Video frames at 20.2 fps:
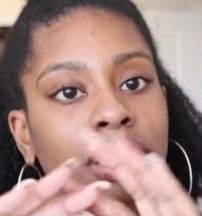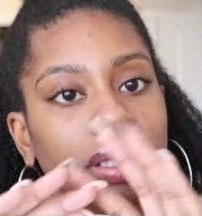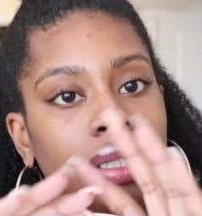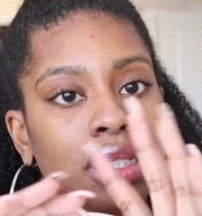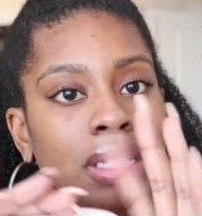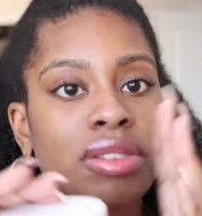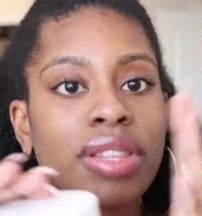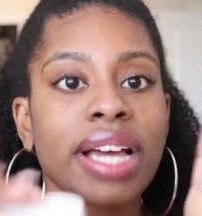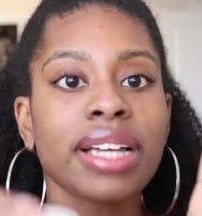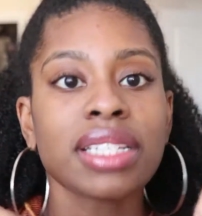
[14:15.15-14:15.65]

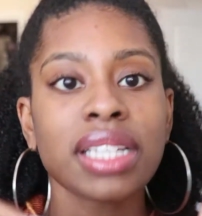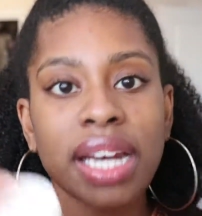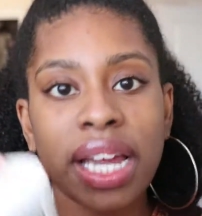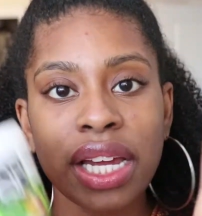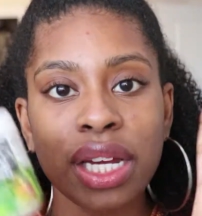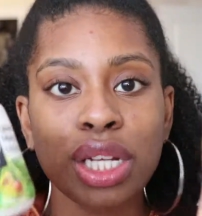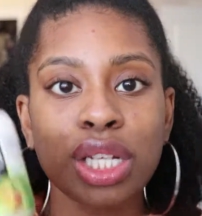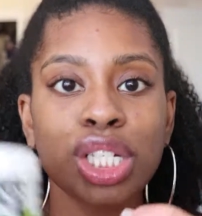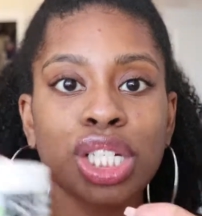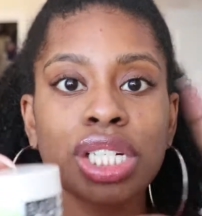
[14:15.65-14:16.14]

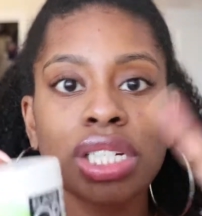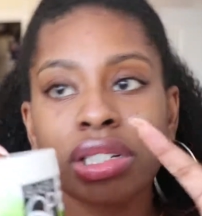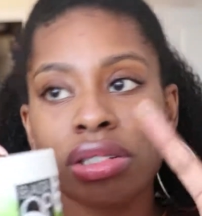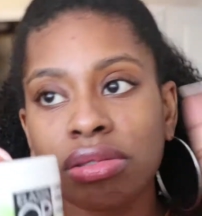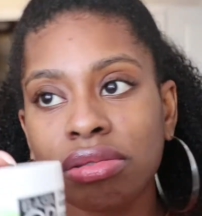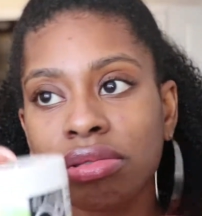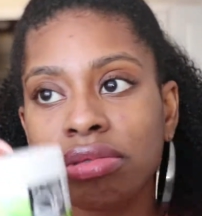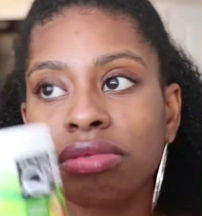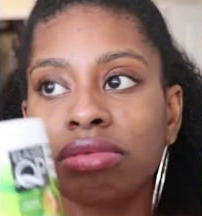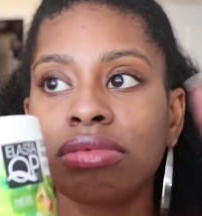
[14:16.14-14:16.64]
2008-ish.
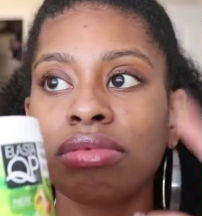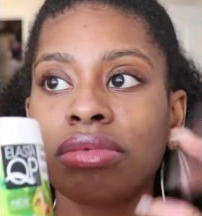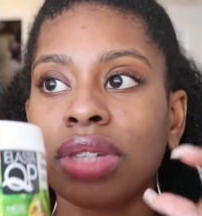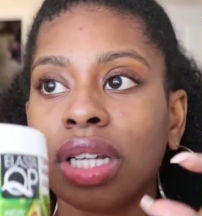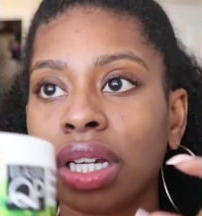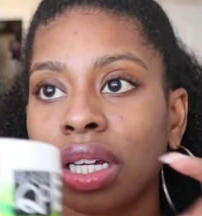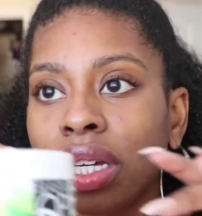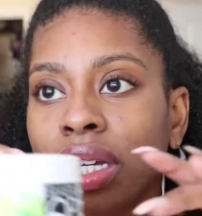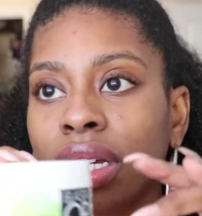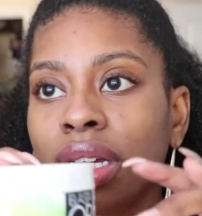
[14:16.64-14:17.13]

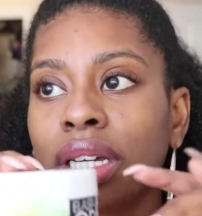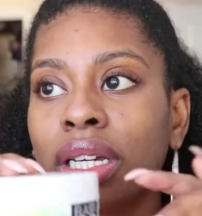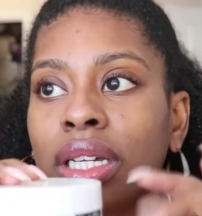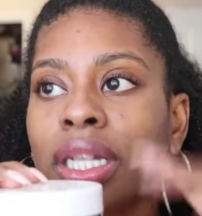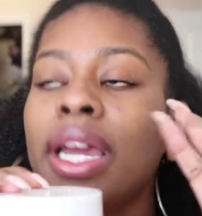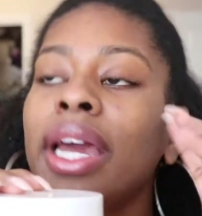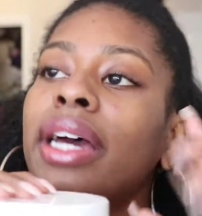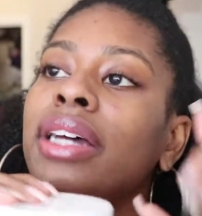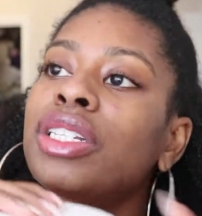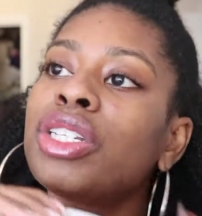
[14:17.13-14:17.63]

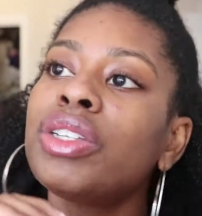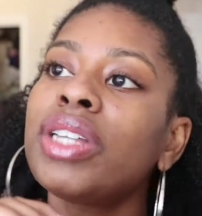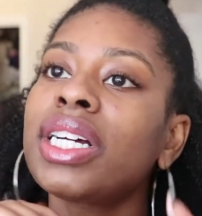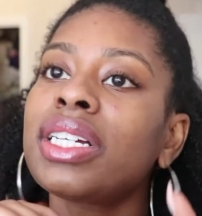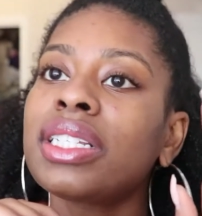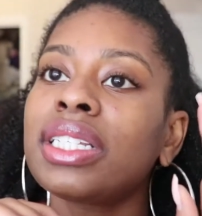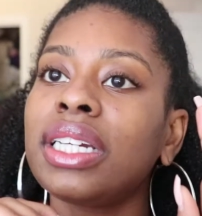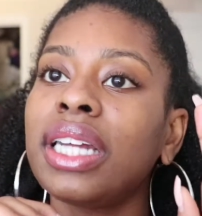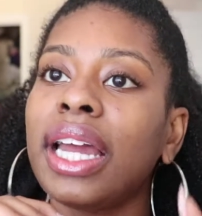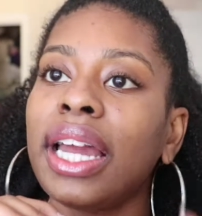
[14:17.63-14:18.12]
Yeah,
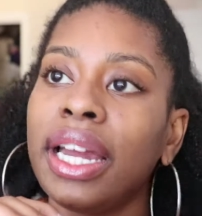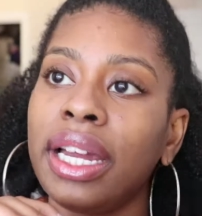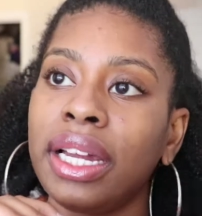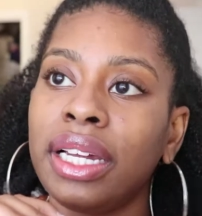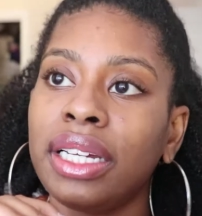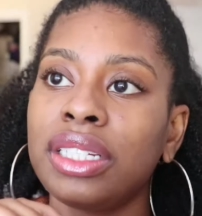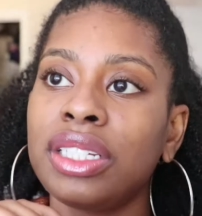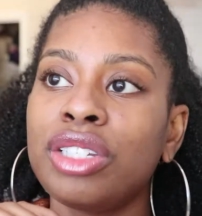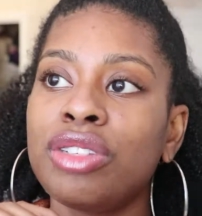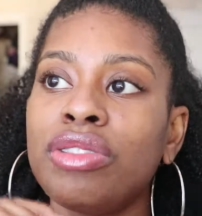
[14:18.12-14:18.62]

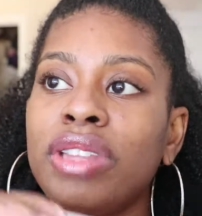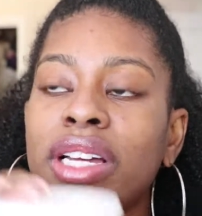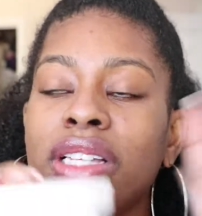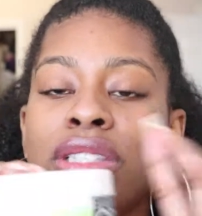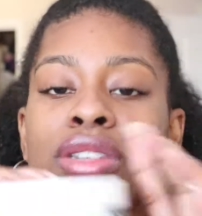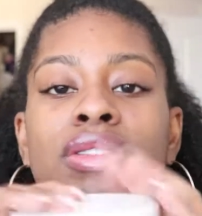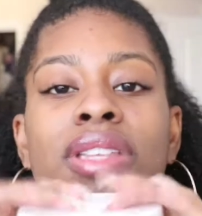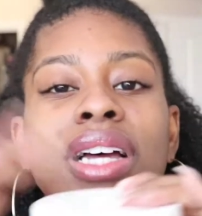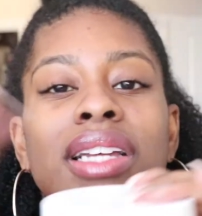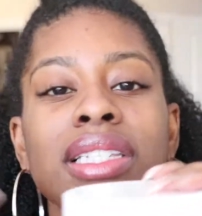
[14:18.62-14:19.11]
2008,
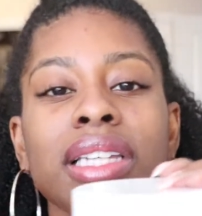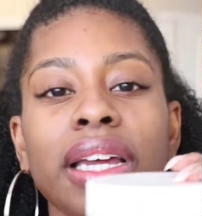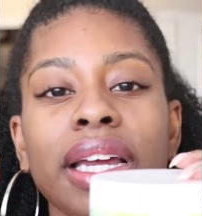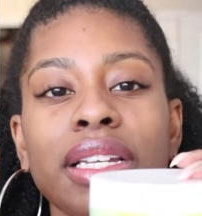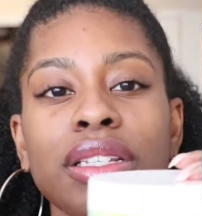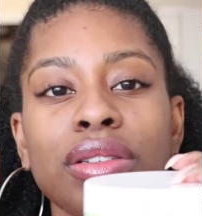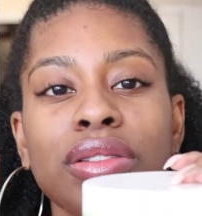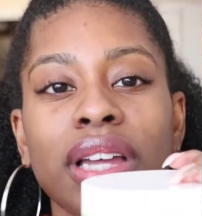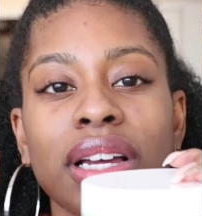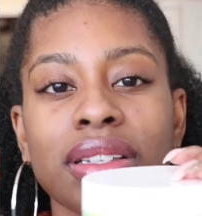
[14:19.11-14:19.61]

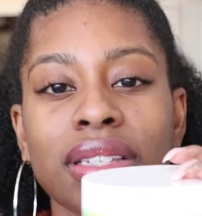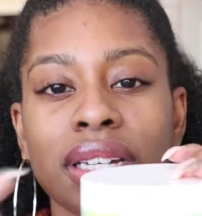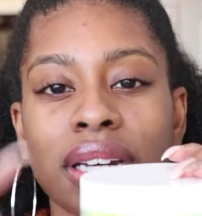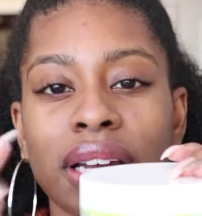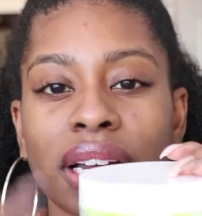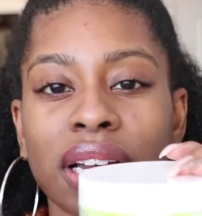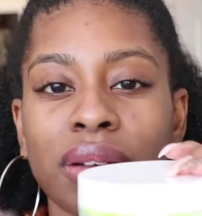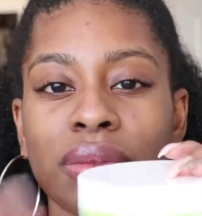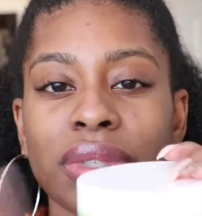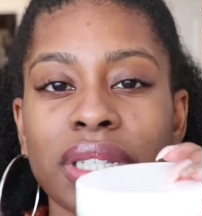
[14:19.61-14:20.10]

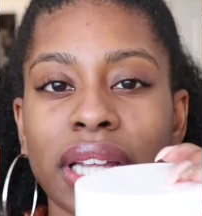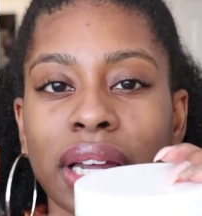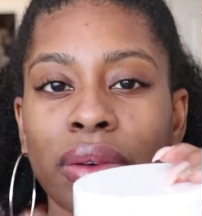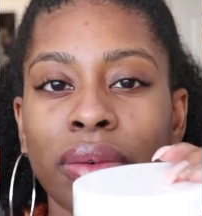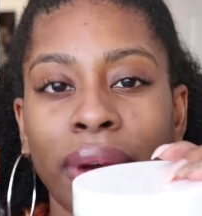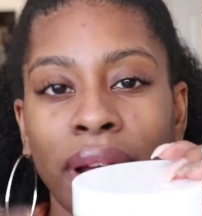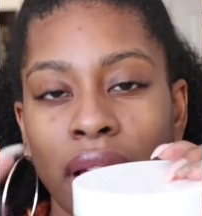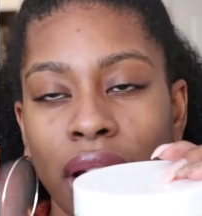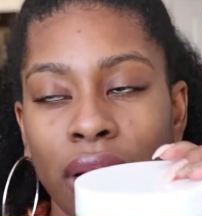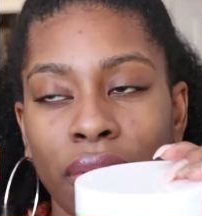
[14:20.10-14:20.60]
2009 was like
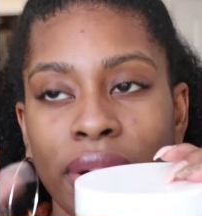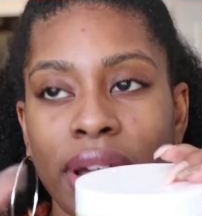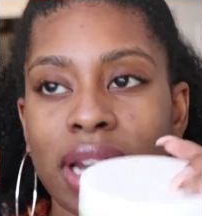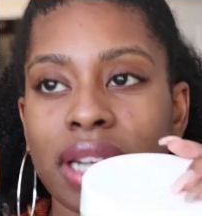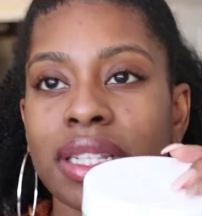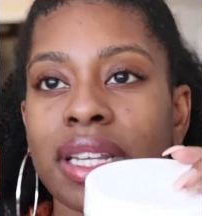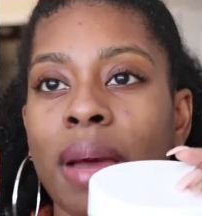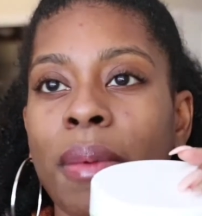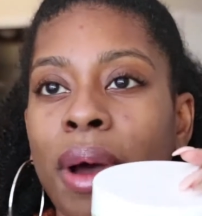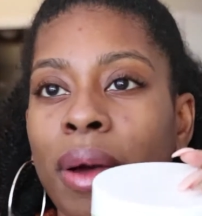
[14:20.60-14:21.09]
around
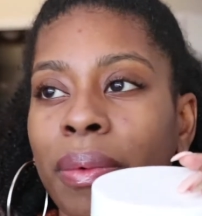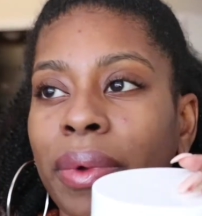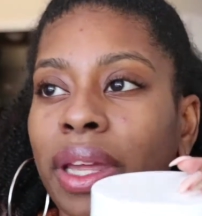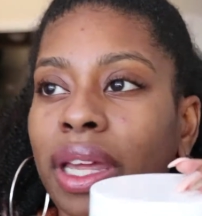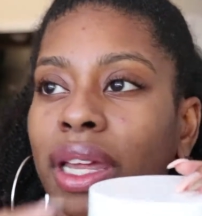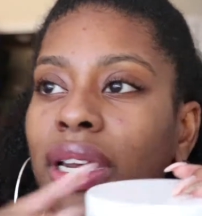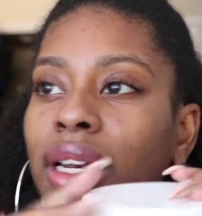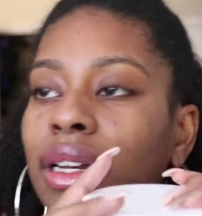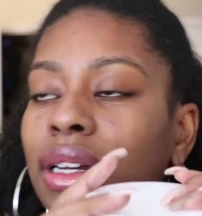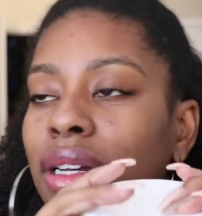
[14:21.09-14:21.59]
the time I
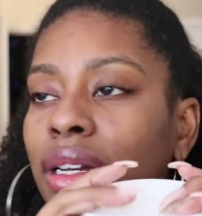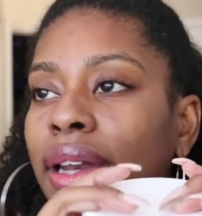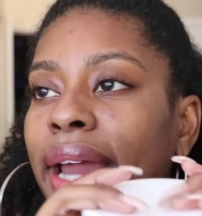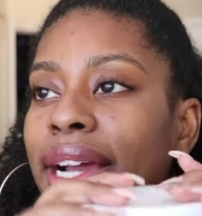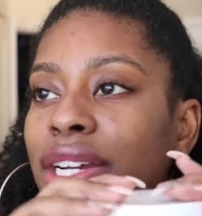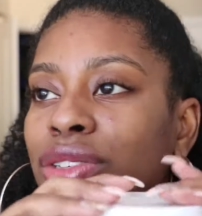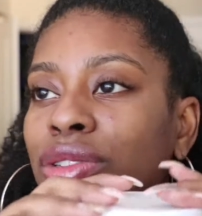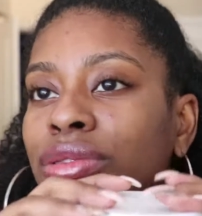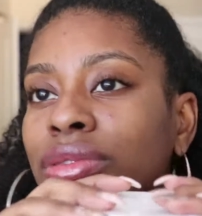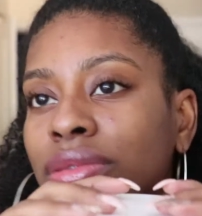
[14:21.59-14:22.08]
went
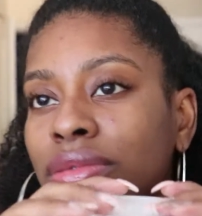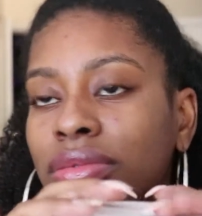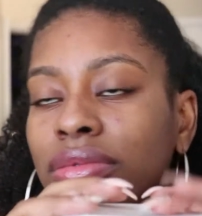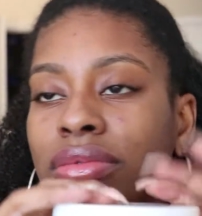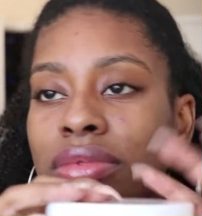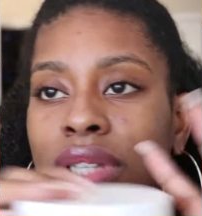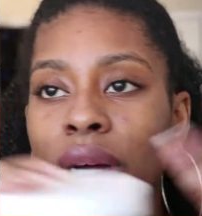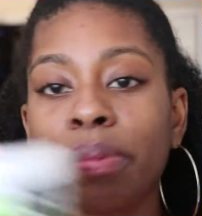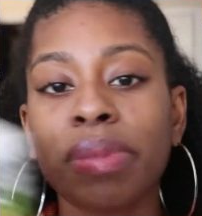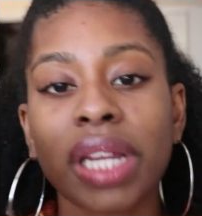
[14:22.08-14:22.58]
natural
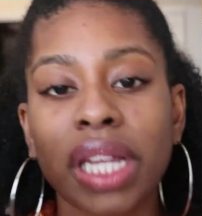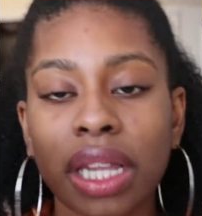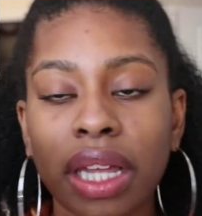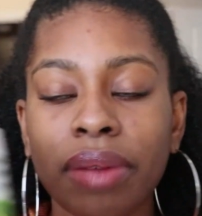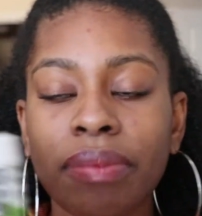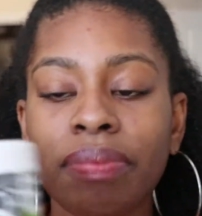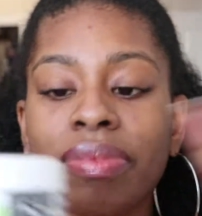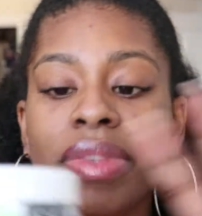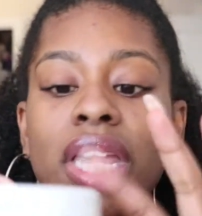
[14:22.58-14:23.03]
completely.